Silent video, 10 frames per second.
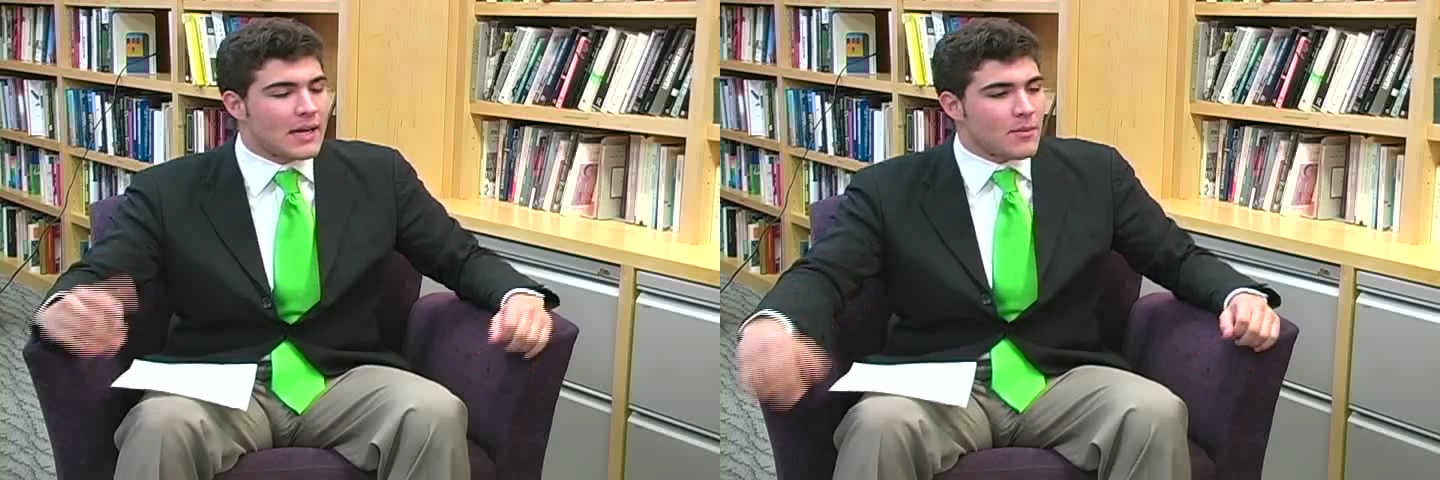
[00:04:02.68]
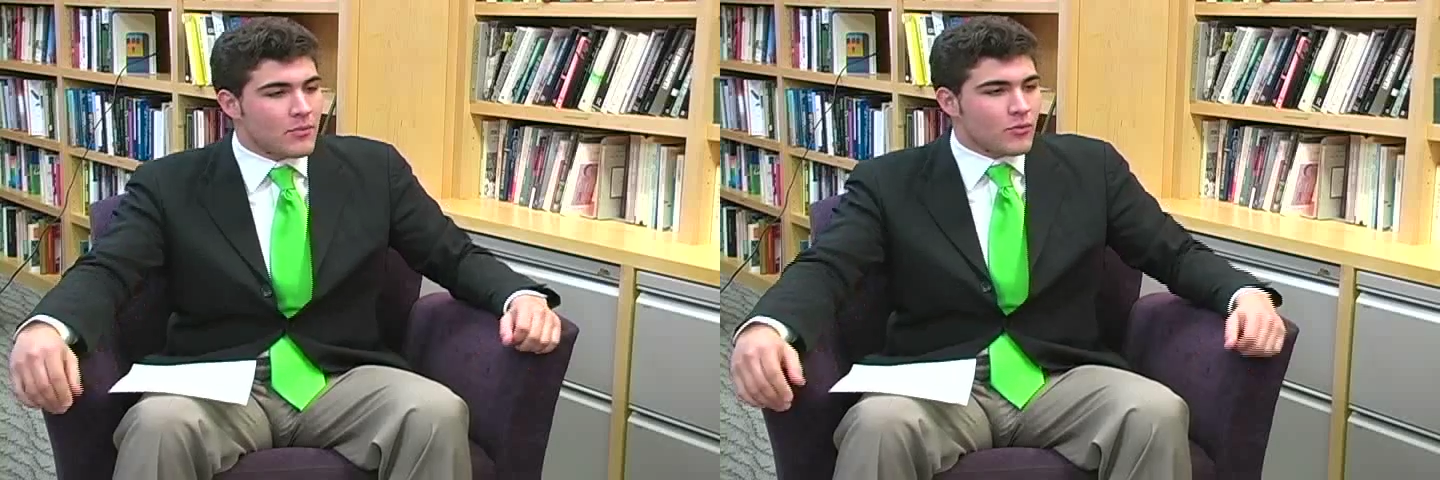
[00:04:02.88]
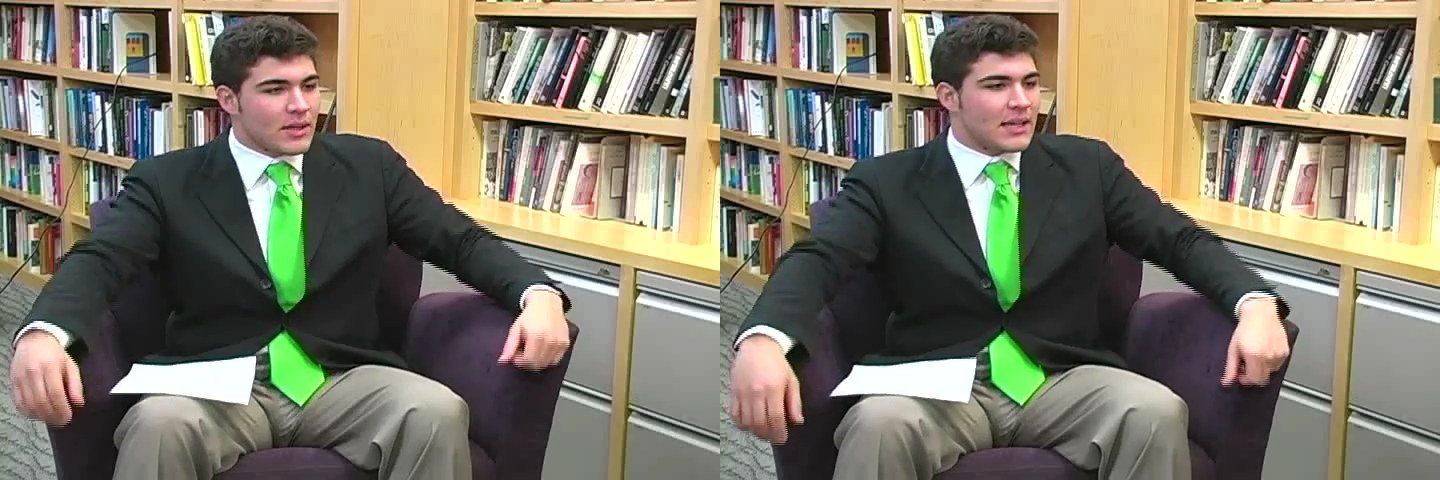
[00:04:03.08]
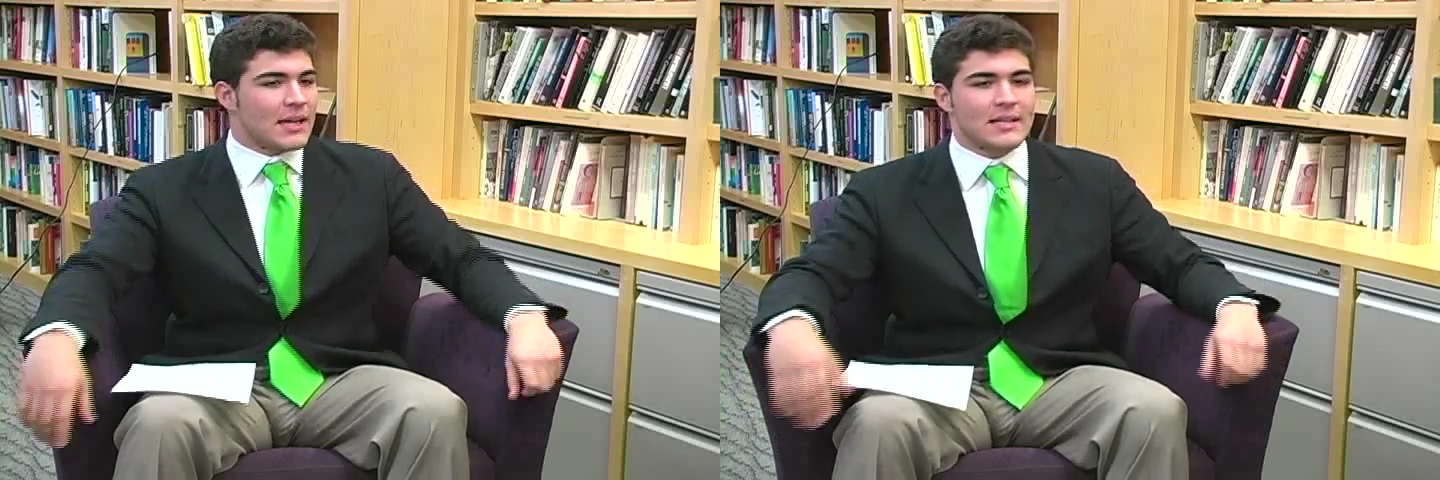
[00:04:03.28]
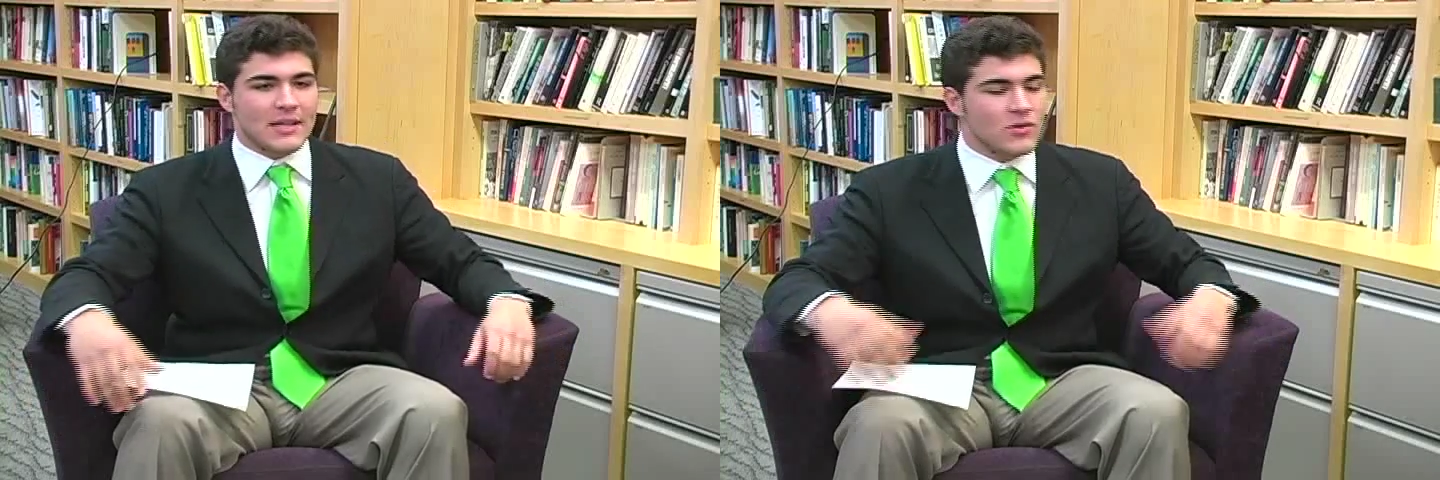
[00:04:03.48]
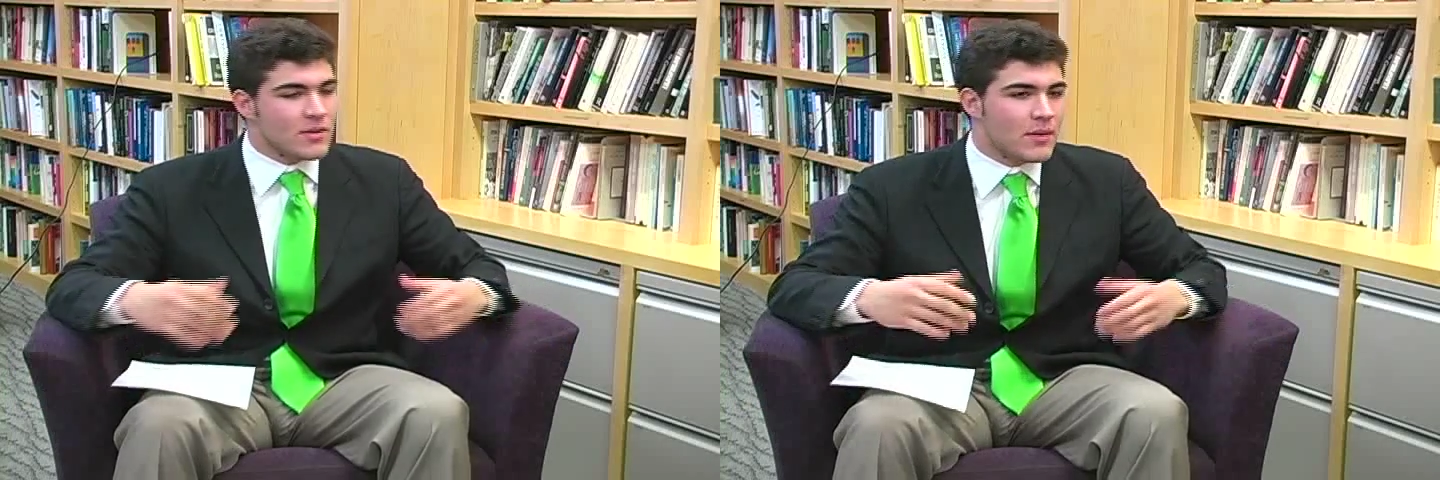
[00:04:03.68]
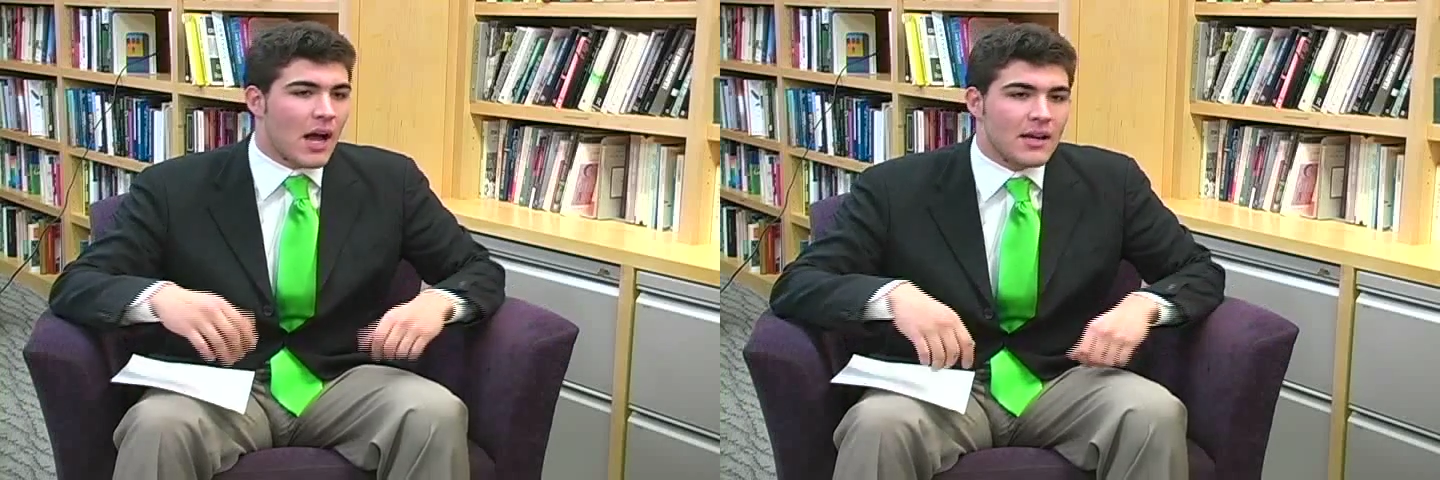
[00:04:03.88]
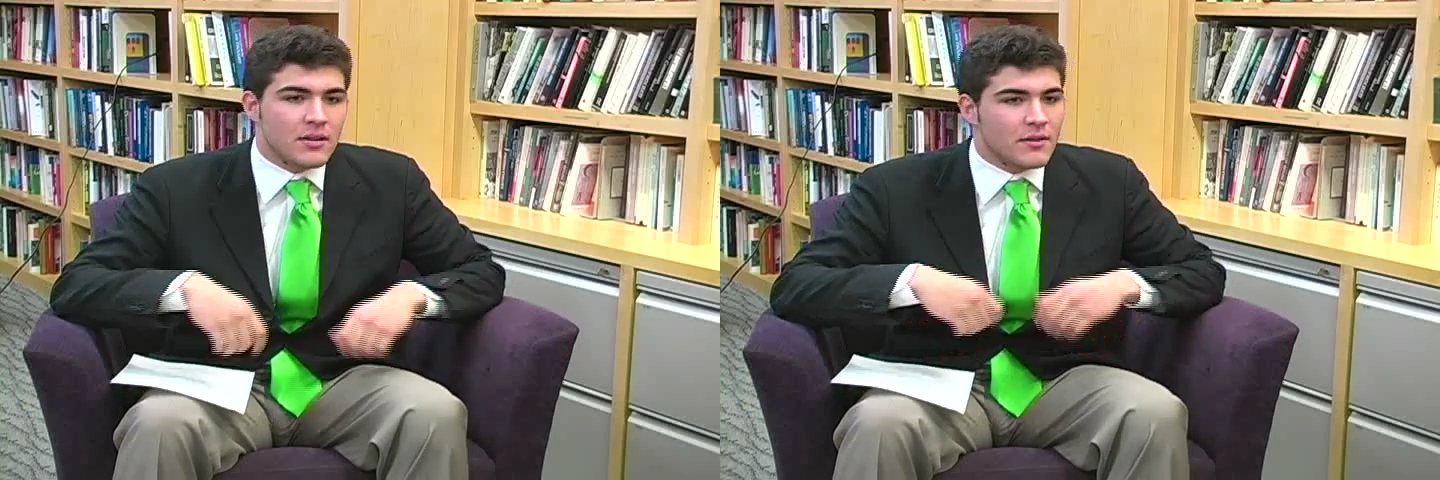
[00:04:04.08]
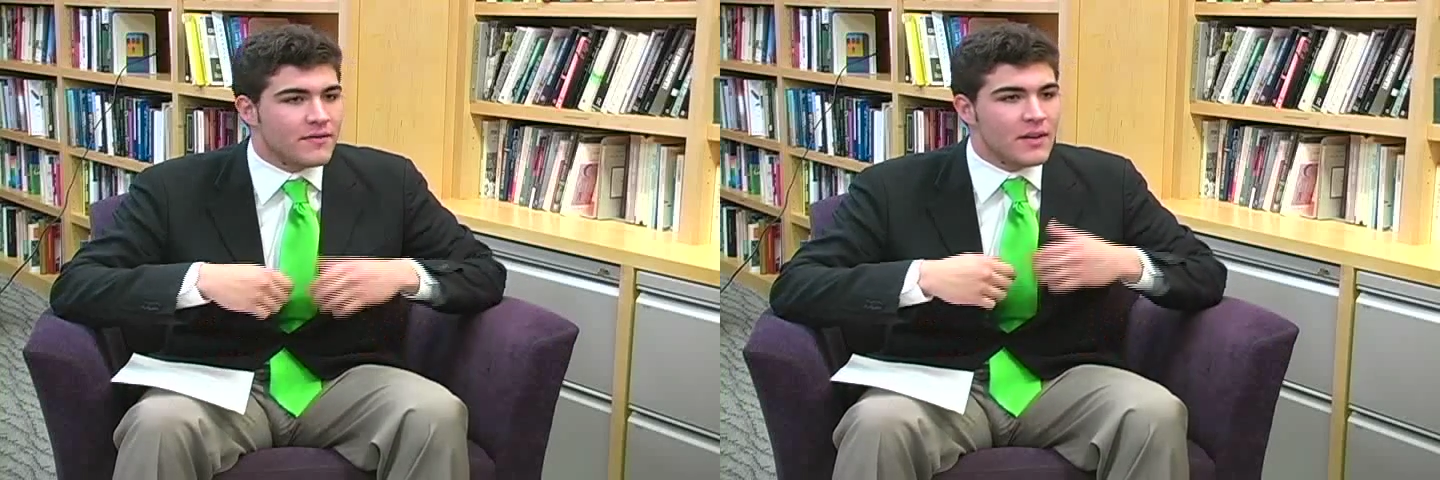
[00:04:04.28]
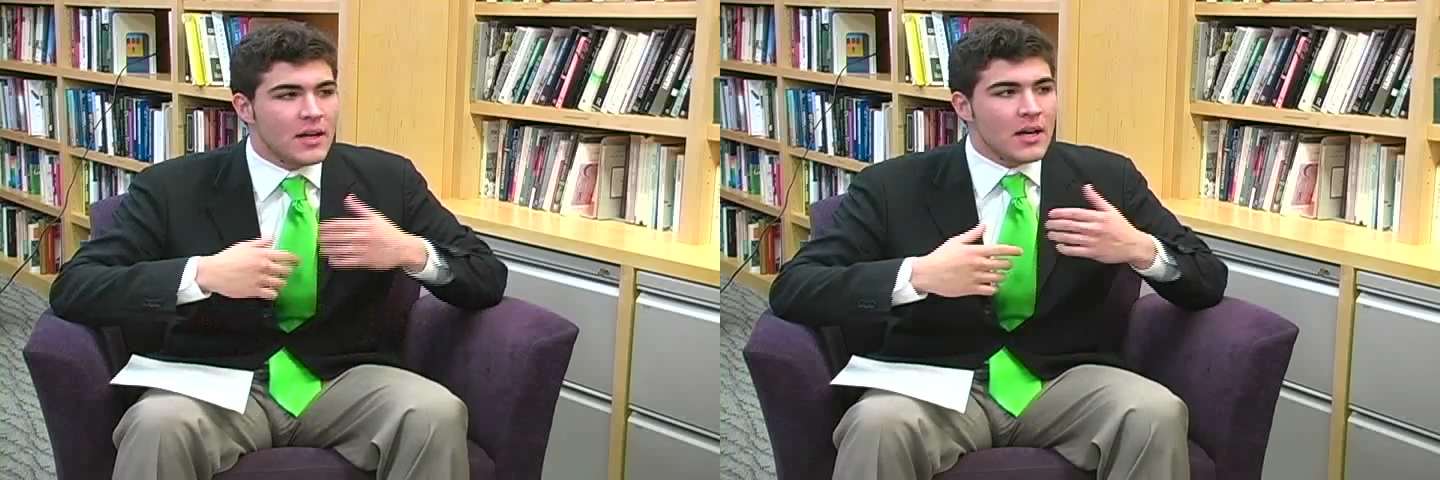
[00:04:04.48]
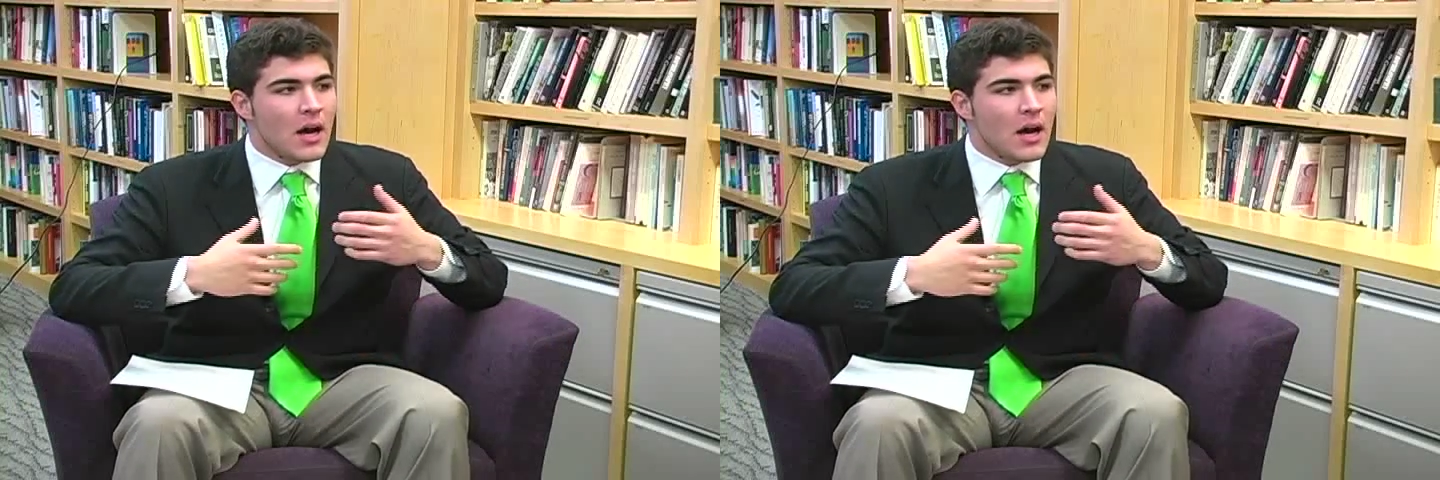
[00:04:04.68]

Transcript: end up reading it. Is there some kind of